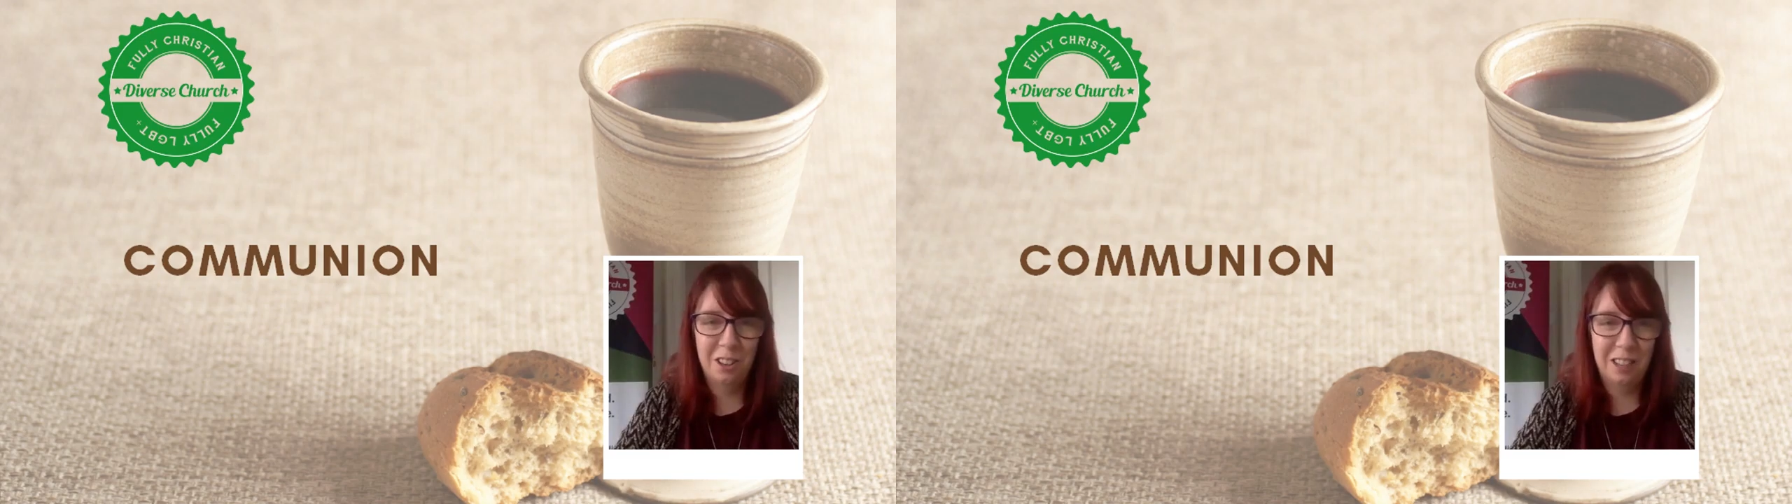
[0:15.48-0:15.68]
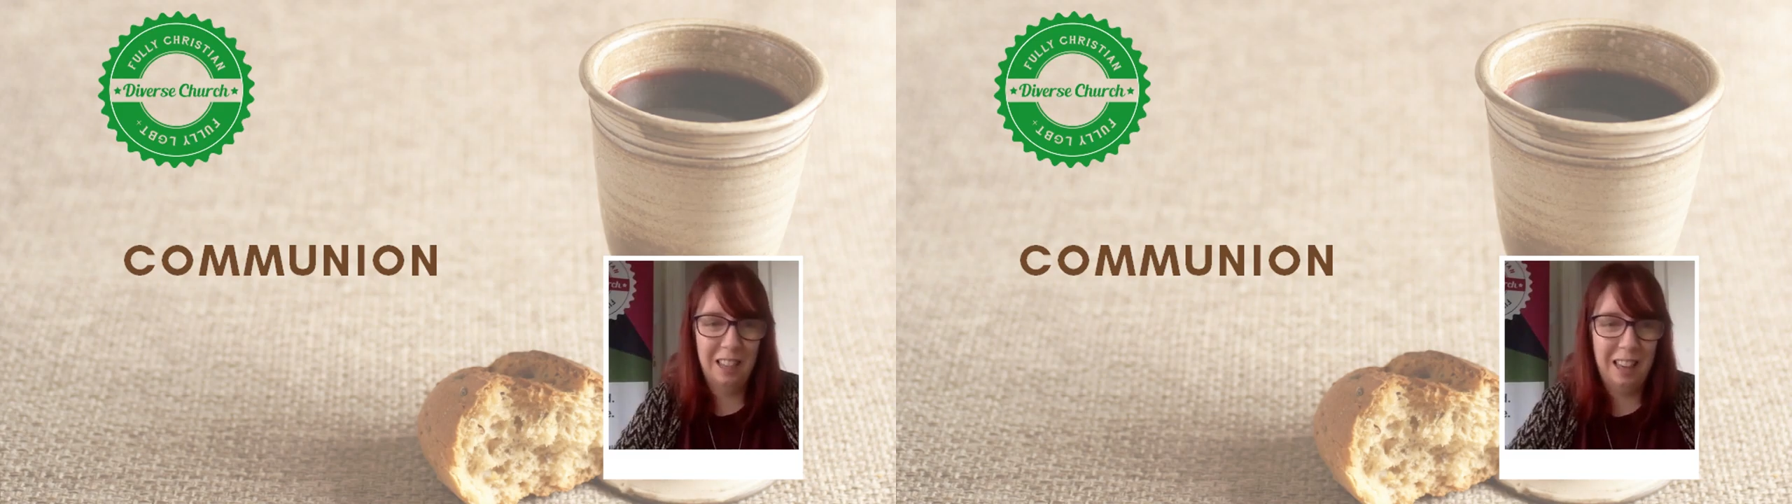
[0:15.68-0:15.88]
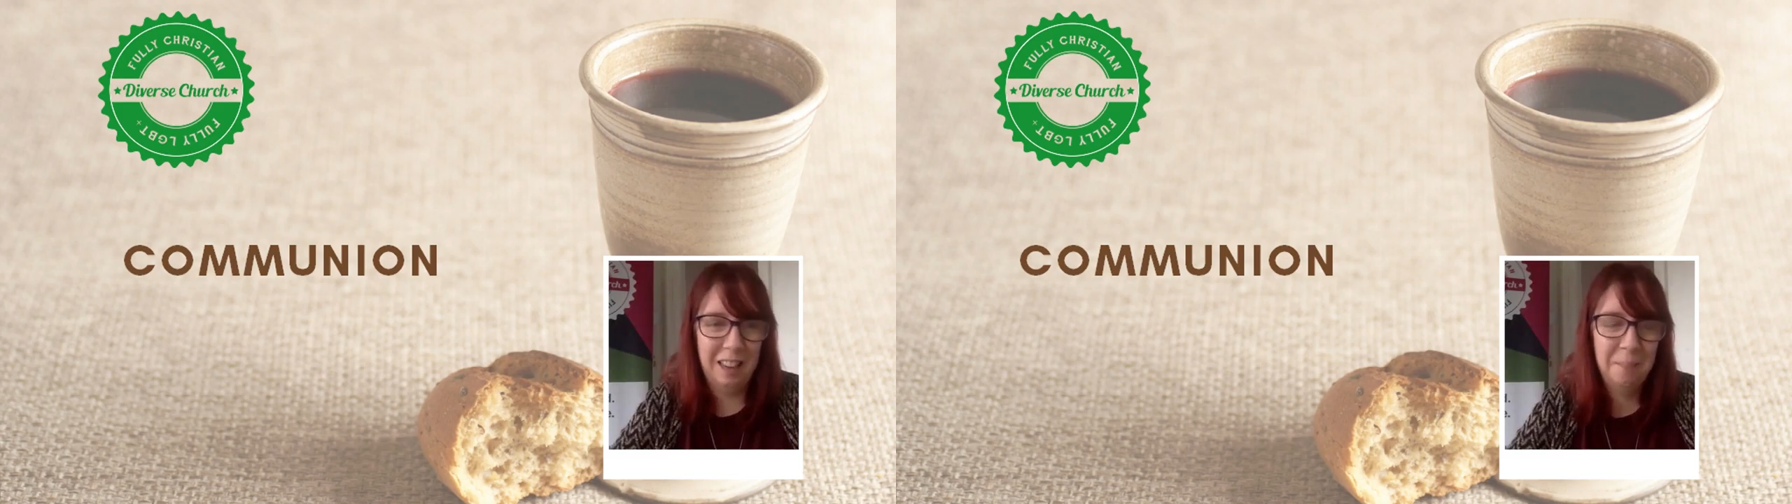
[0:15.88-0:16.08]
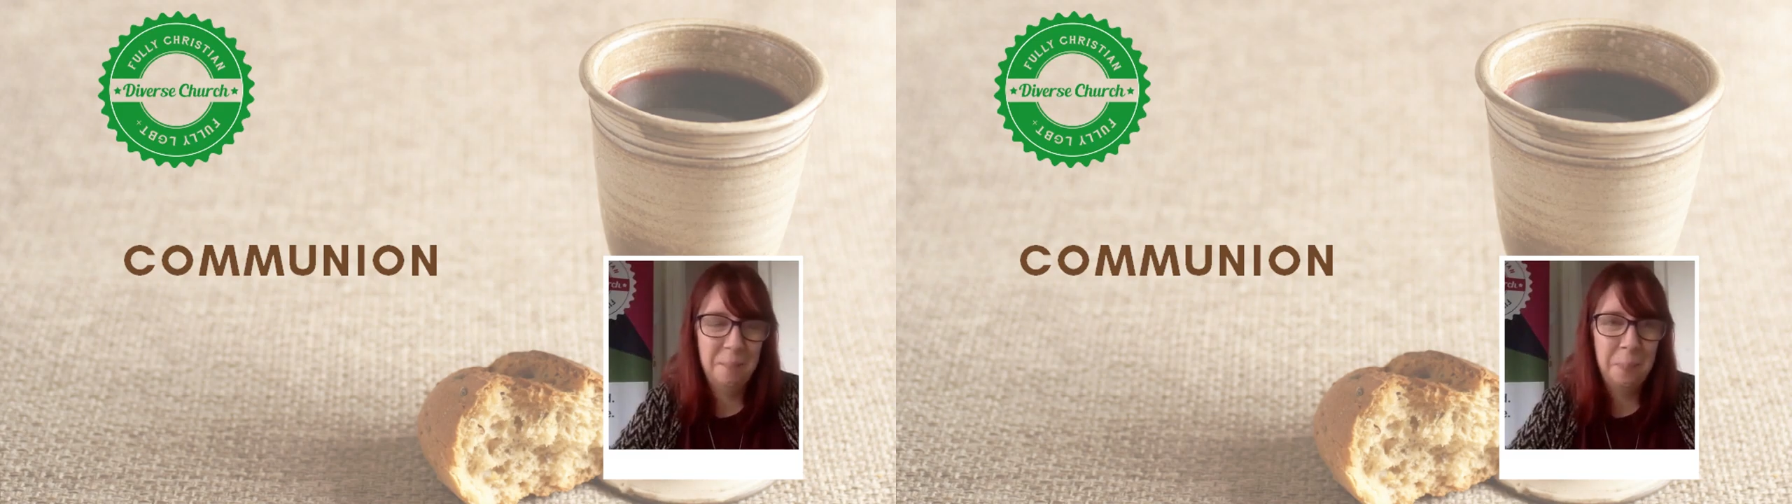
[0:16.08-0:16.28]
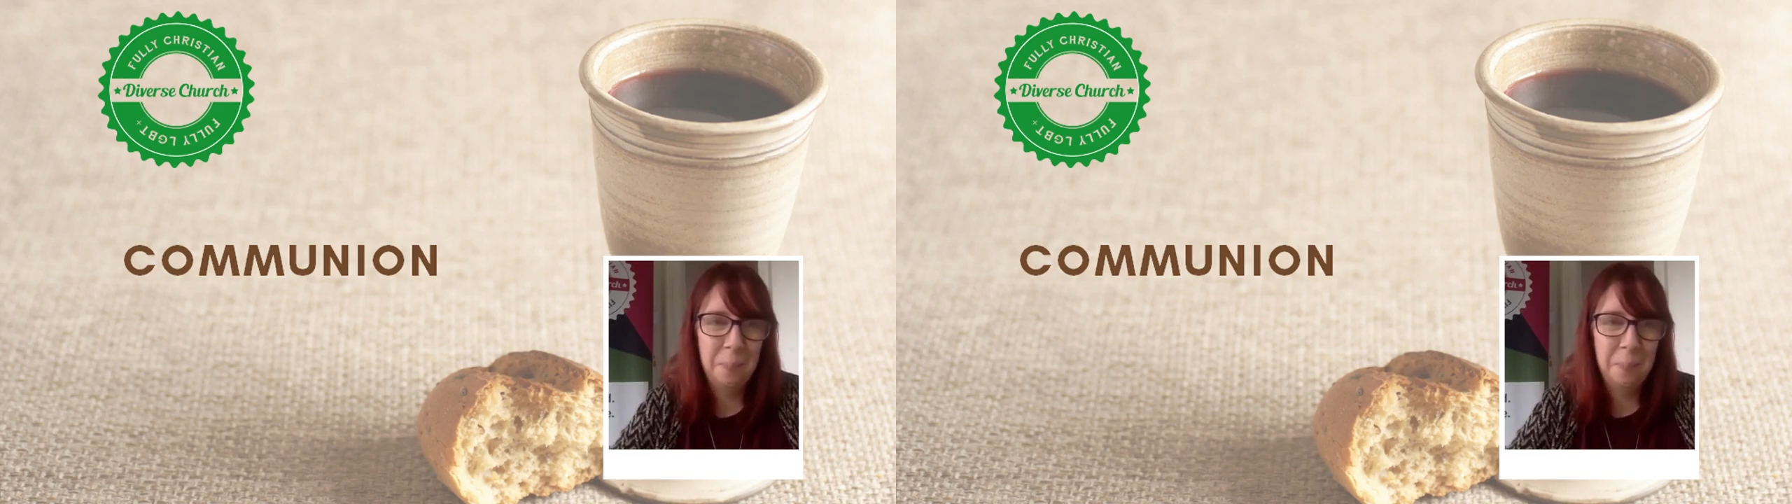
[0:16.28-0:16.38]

all again.